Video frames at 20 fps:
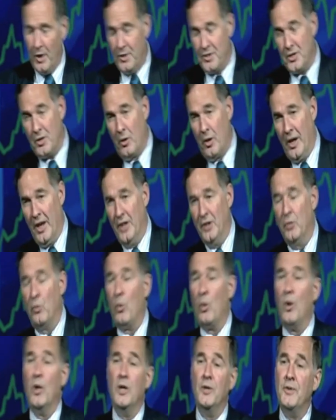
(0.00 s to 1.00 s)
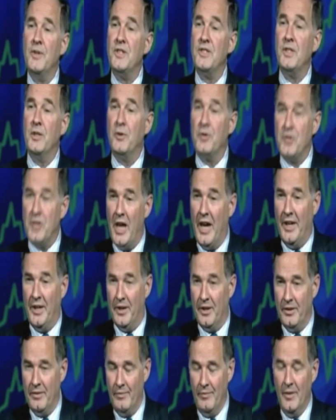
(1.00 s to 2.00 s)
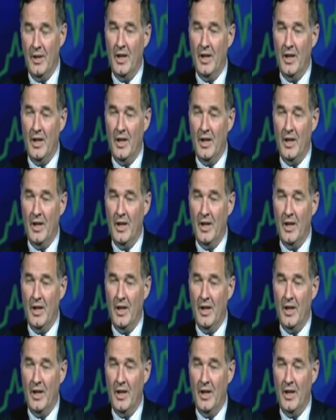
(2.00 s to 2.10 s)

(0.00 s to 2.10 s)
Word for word: growth story in the world is still China.